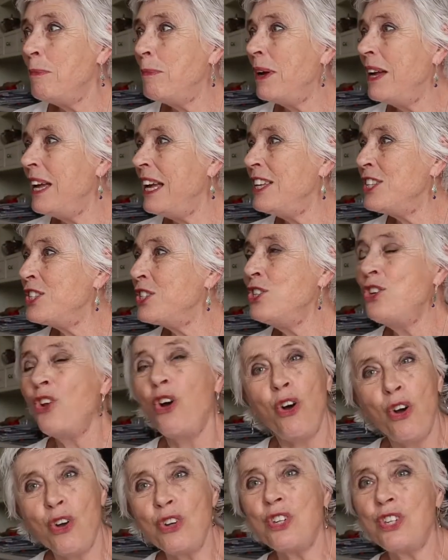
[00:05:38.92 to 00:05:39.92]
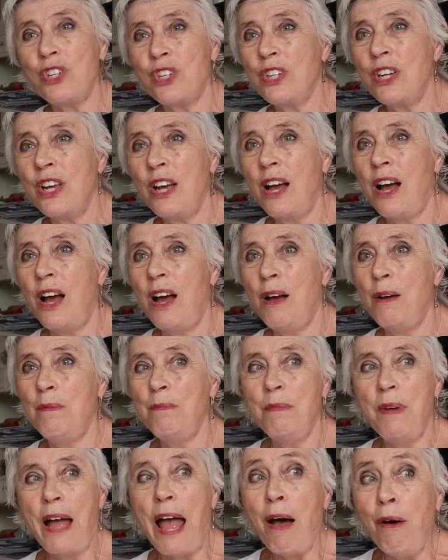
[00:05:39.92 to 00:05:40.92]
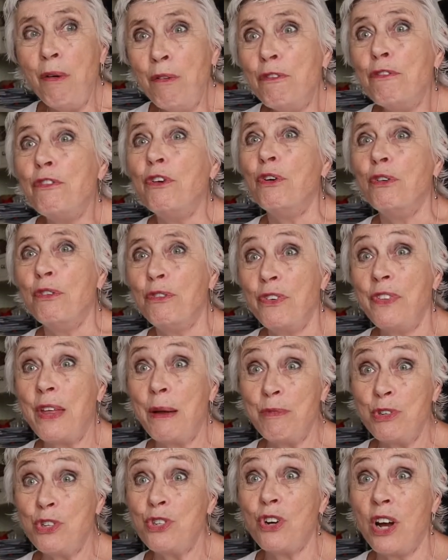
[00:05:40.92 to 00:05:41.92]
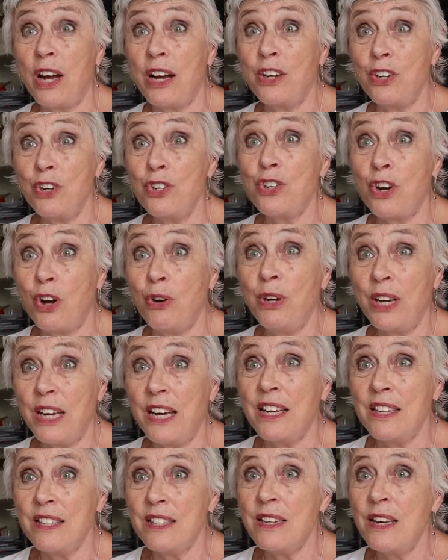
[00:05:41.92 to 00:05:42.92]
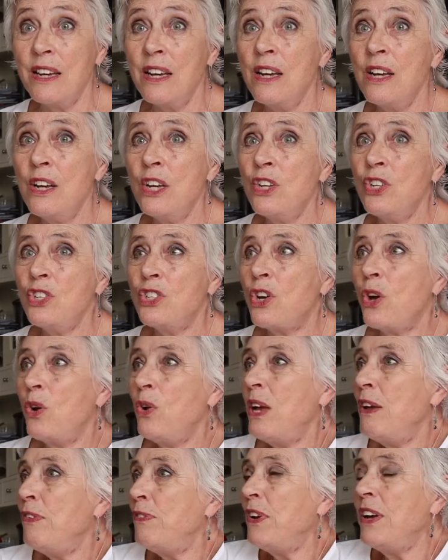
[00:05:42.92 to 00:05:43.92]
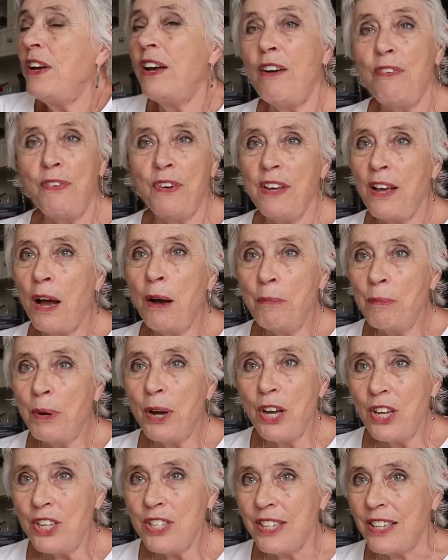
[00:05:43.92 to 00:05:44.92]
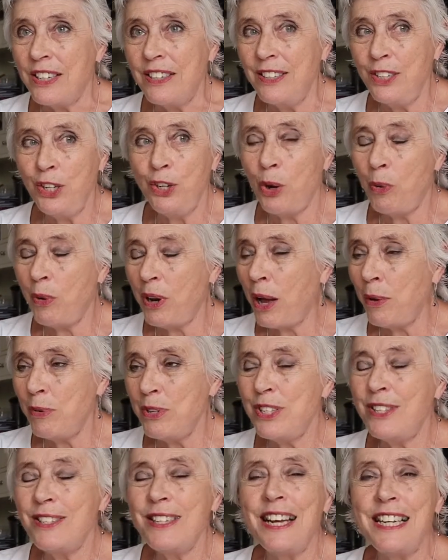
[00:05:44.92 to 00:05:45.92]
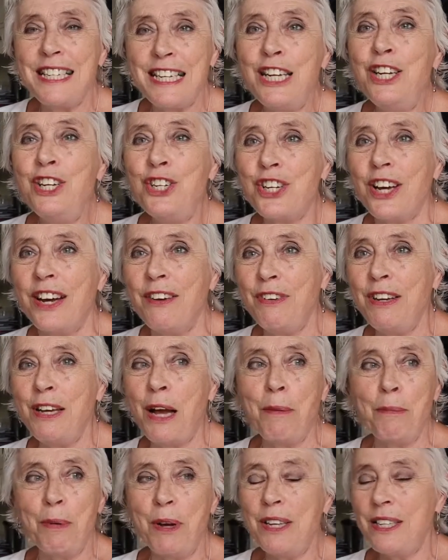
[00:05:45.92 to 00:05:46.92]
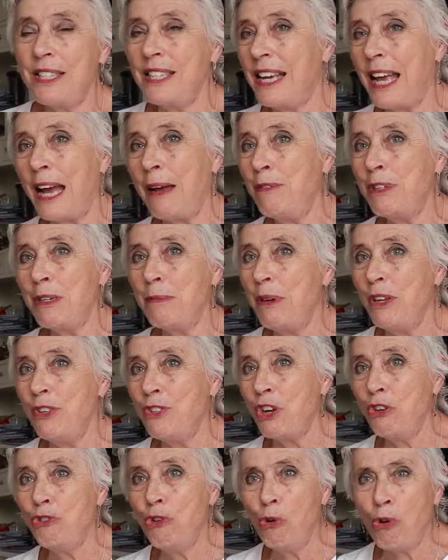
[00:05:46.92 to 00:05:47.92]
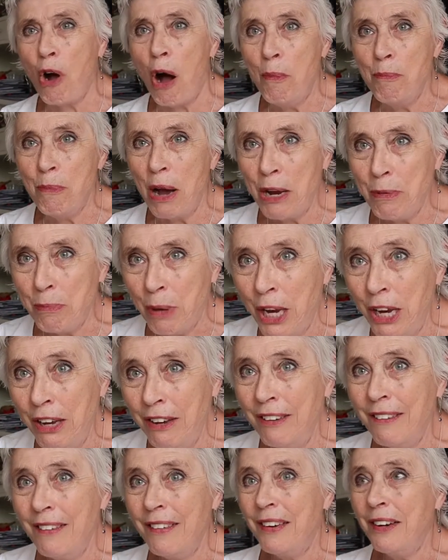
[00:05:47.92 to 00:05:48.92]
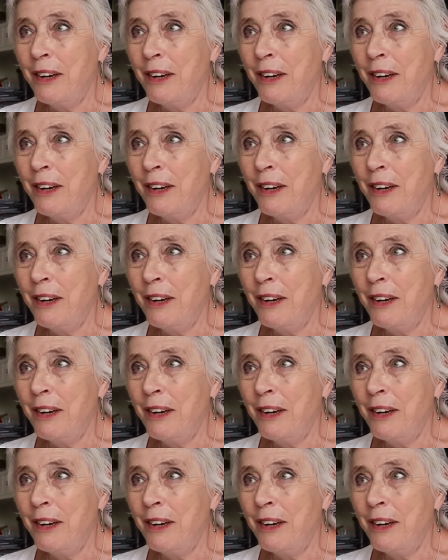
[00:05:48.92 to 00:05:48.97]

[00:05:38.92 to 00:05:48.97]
But it's not helpful for them to try and control kids. So if a young person, you know, when I was a teacher, if a young person came to me and said, "You can't make me